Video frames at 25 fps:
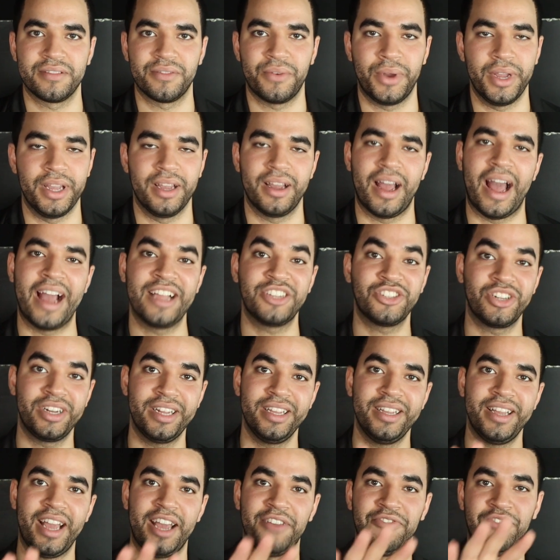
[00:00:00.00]
Wait,
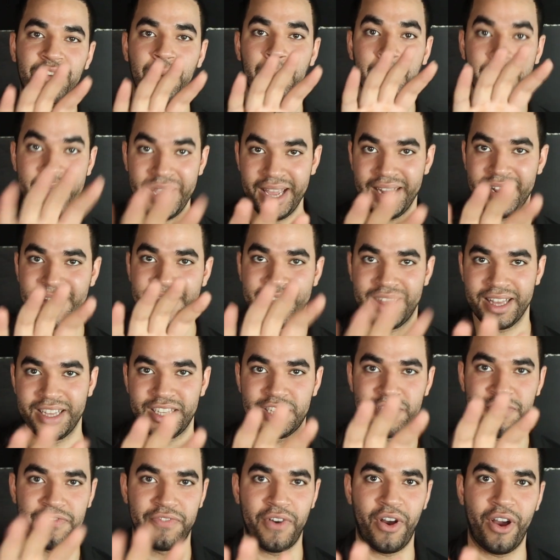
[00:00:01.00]
actually, if you made it
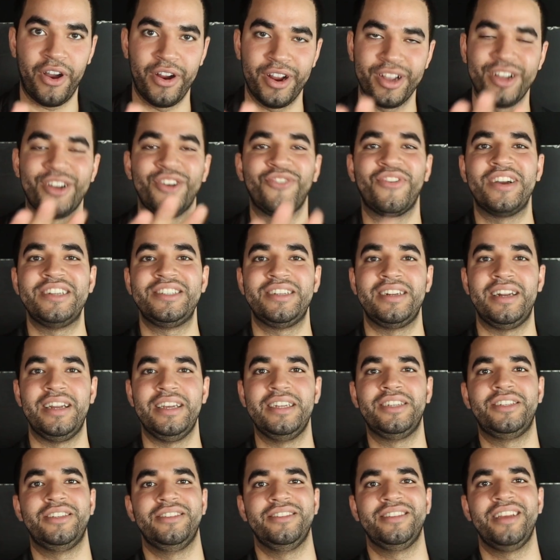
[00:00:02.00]
this far,
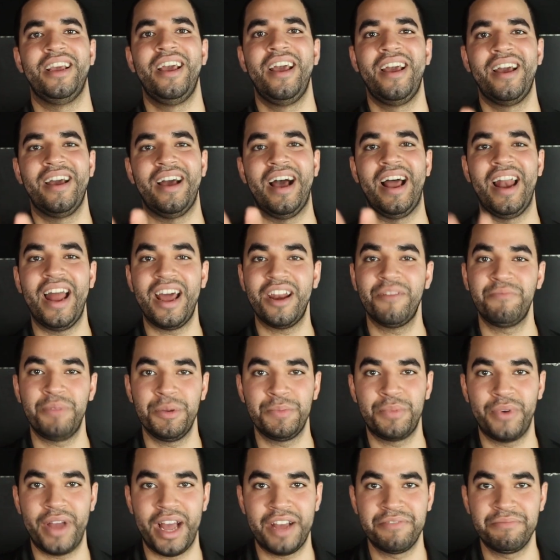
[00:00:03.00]
congratulations. A lot of
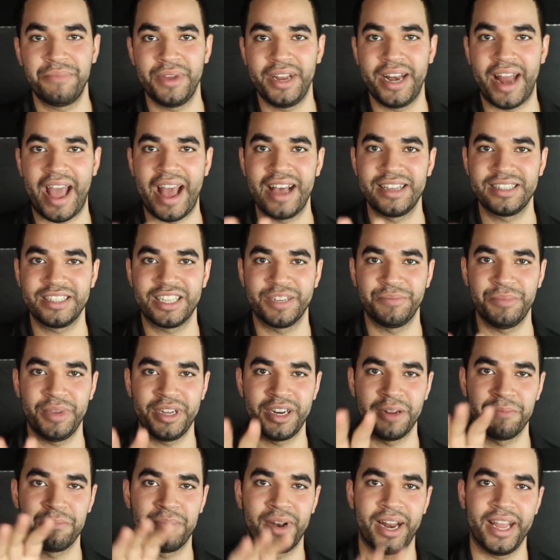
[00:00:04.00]
people have been asking
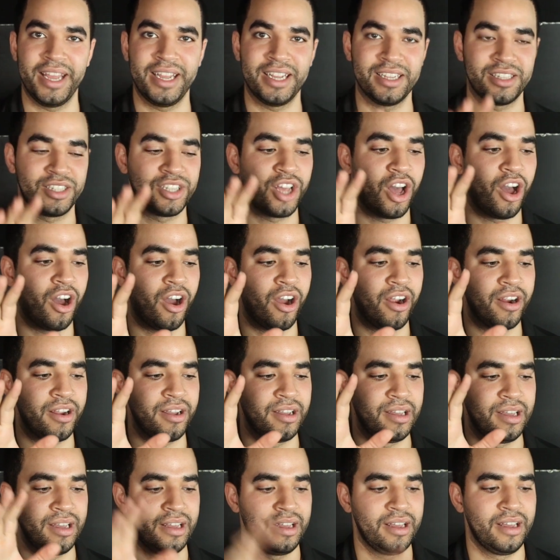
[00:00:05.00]
me to play
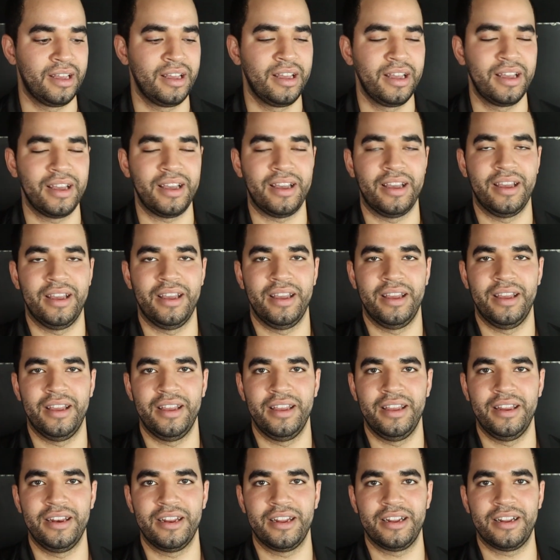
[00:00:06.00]
guitar,
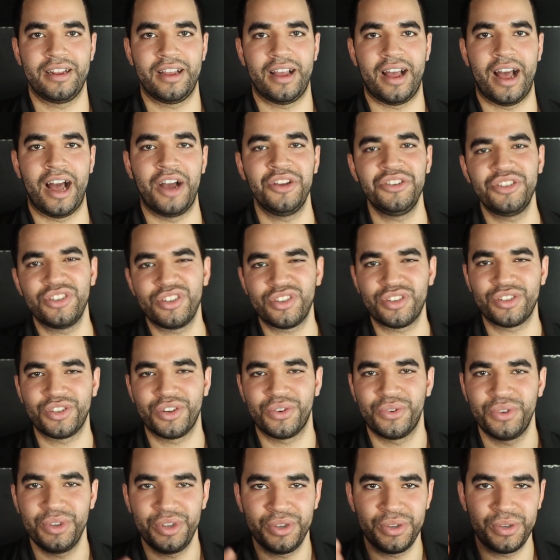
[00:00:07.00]
and I'll just
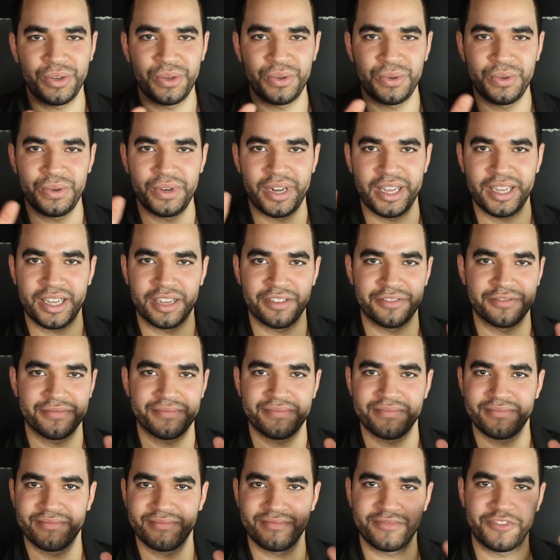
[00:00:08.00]
show you like a
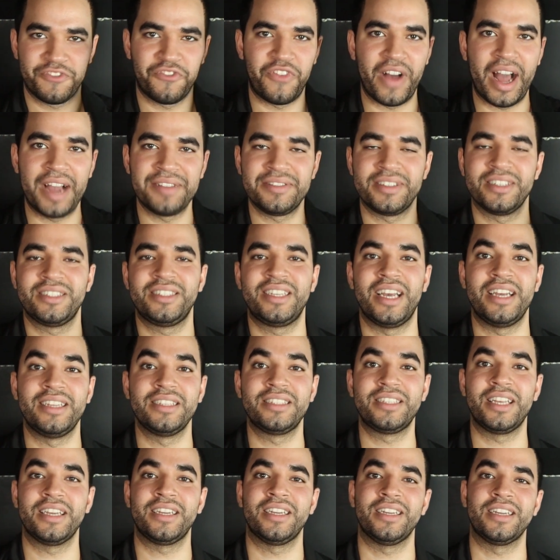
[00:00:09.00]
5 to
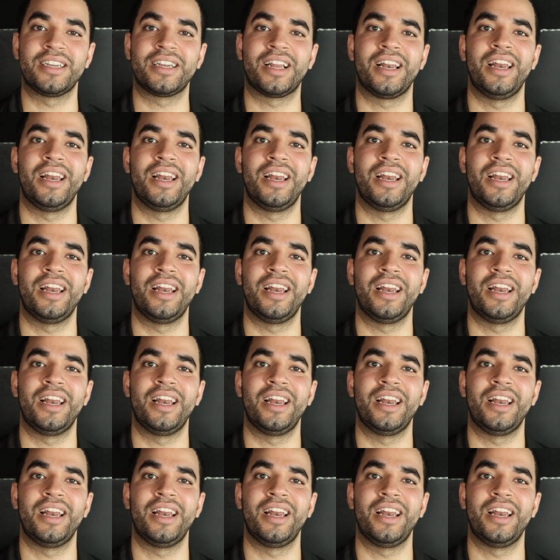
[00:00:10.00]
10 second